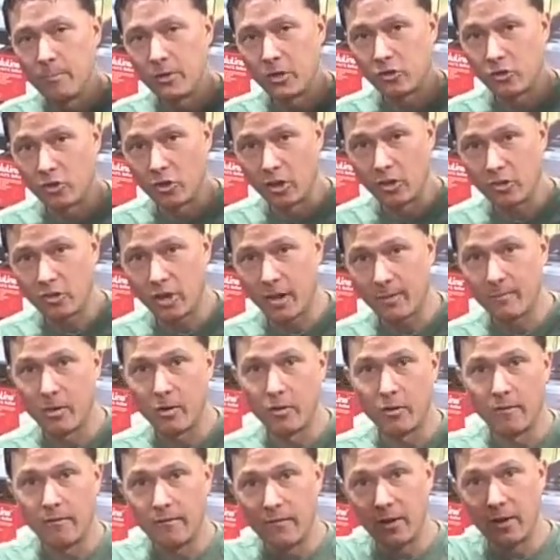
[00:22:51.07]
Be sure to check my
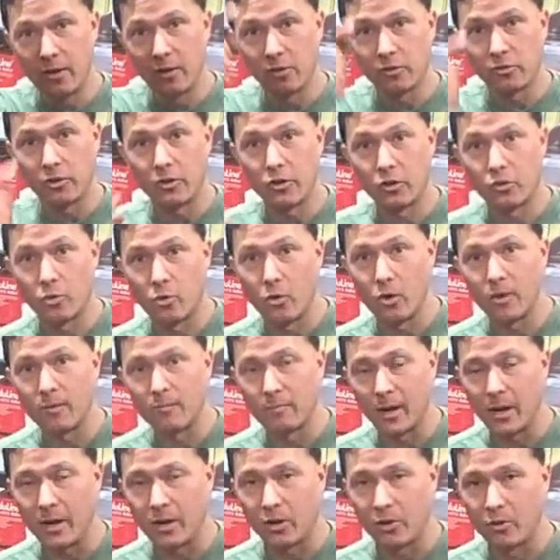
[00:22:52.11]
other videos on growing
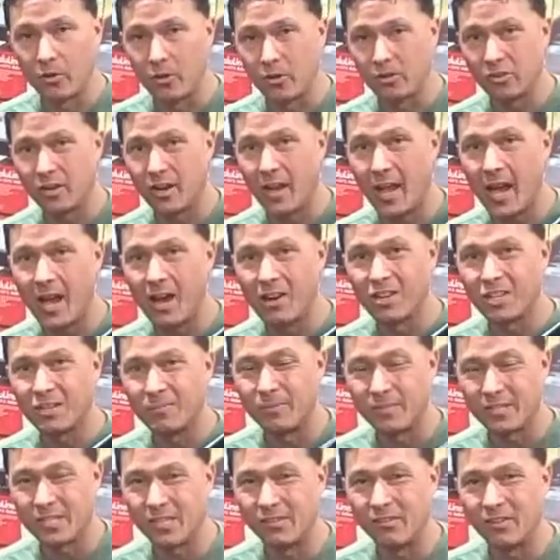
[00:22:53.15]
microgreens on how
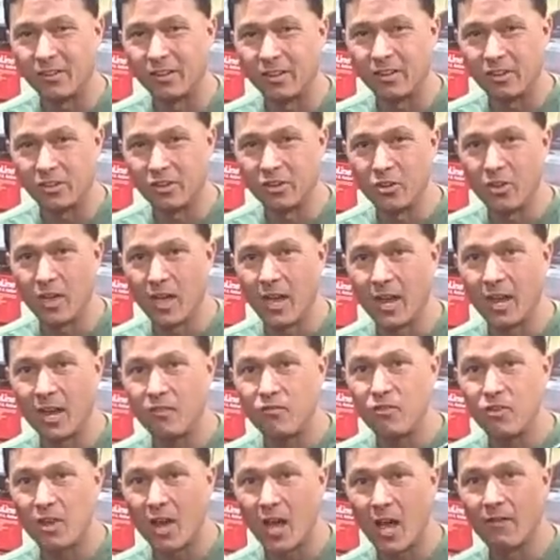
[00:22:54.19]
specifically to do that
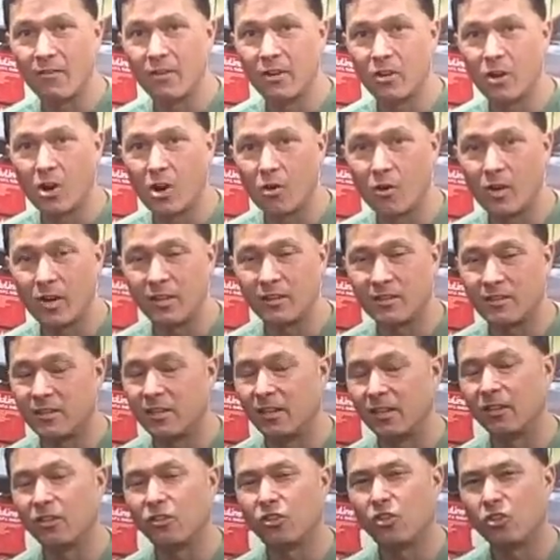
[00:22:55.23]
if you haven't already
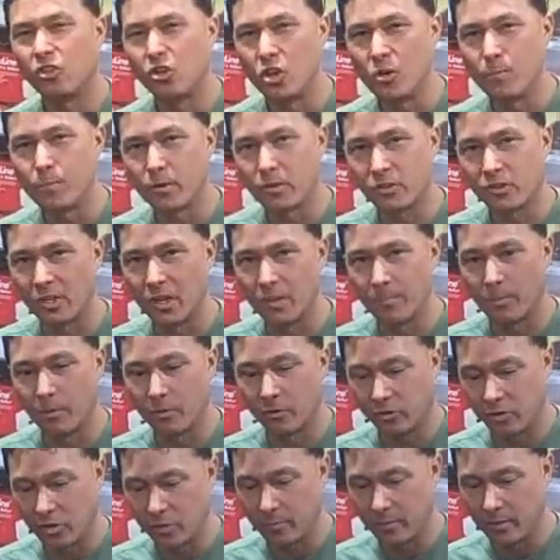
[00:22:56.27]
seen it. It's super
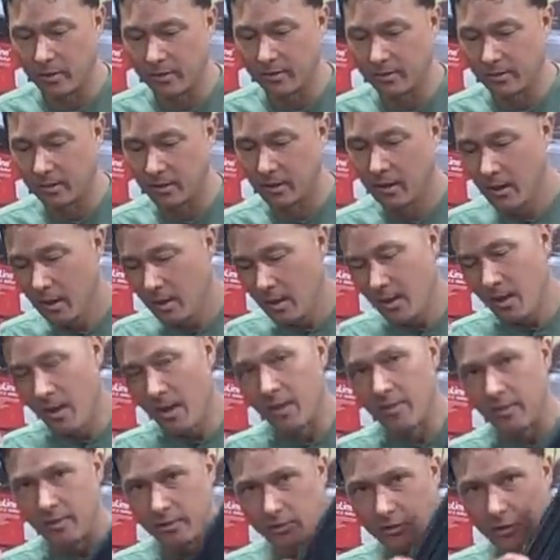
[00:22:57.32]
simple, super easy.
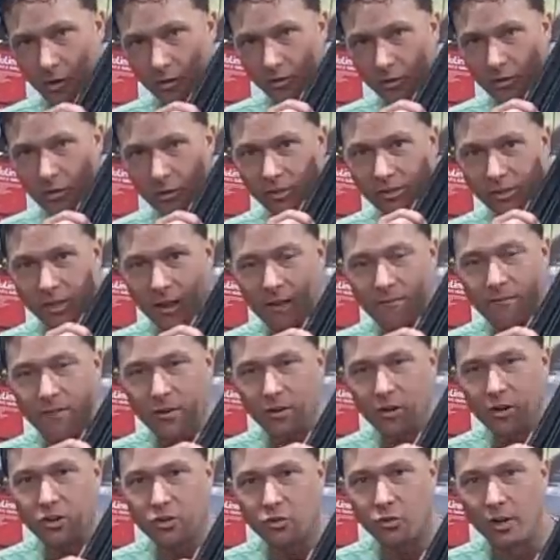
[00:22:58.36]
And these are also the same
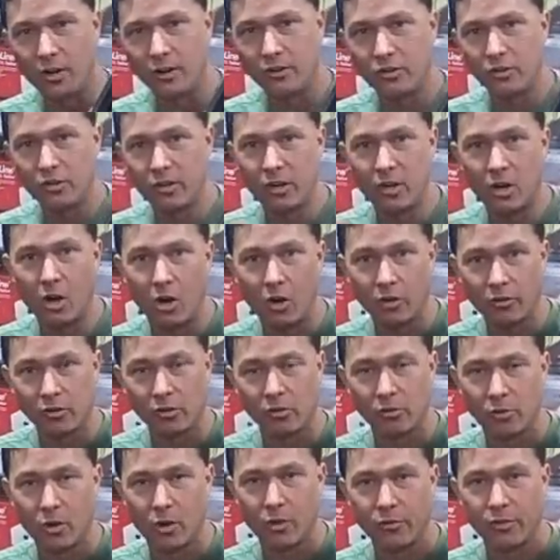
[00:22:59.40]
varied trays. You can
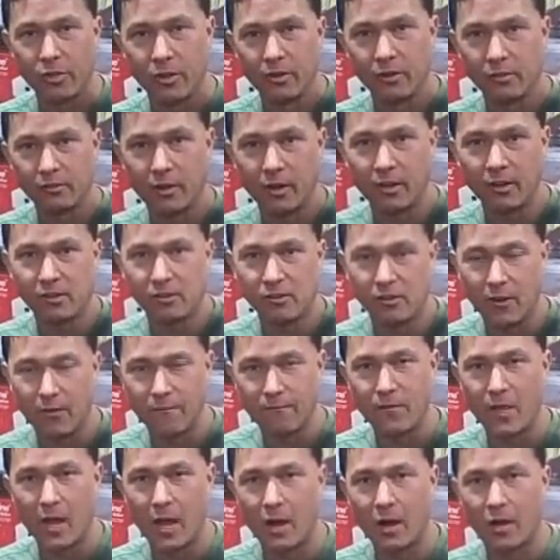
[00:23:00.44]
also grow things like
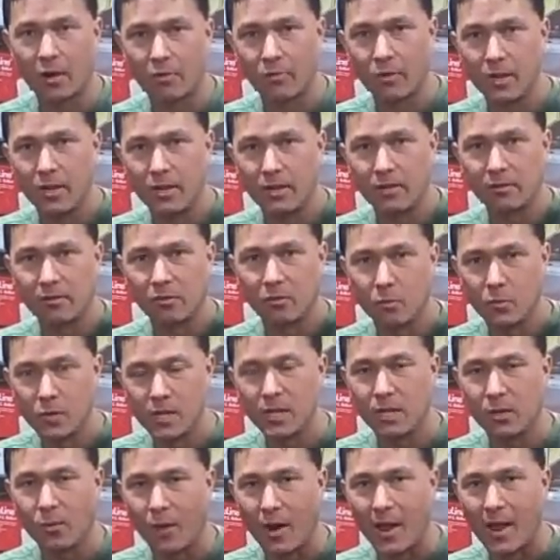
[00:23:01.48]
sunflower greens and
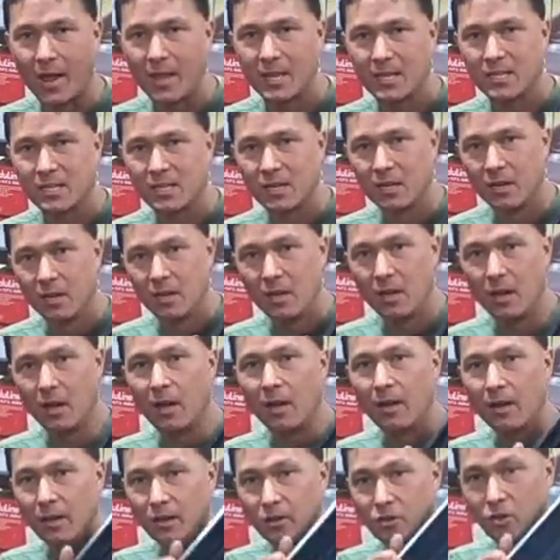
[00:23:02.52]
wheatgrass
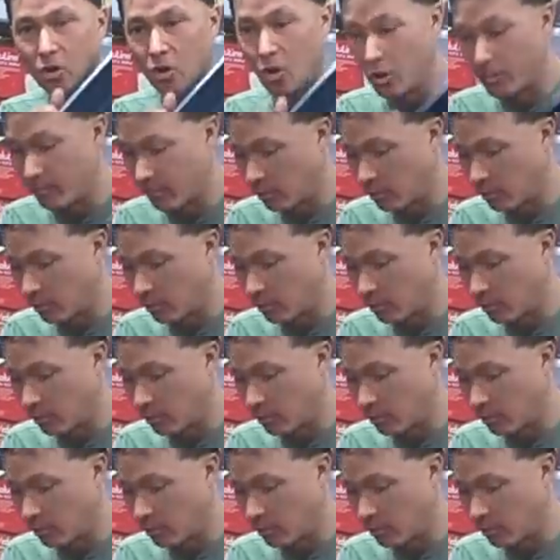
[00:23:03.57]
in your